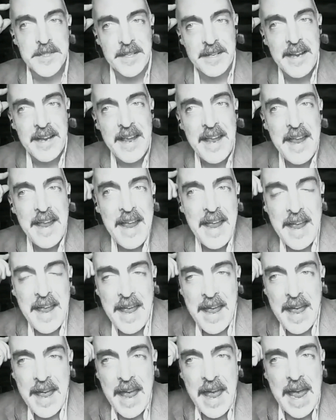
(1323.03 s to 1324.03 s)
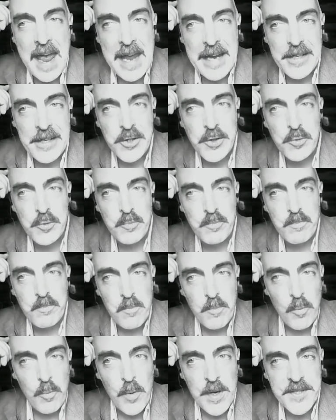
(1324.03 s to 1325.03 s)
and hedge
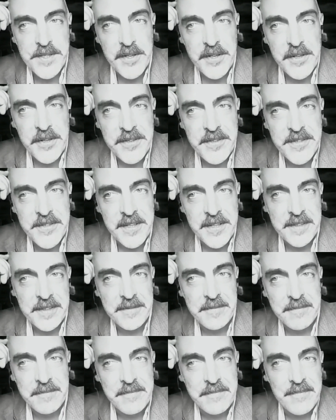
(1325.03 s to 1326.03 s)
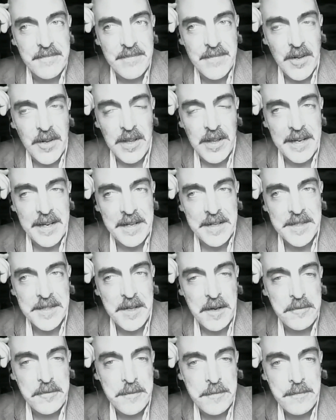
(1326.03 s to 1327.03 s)
wizards and all that kind of
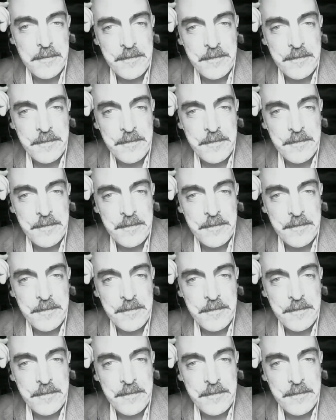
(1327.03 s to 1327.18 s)
stuff.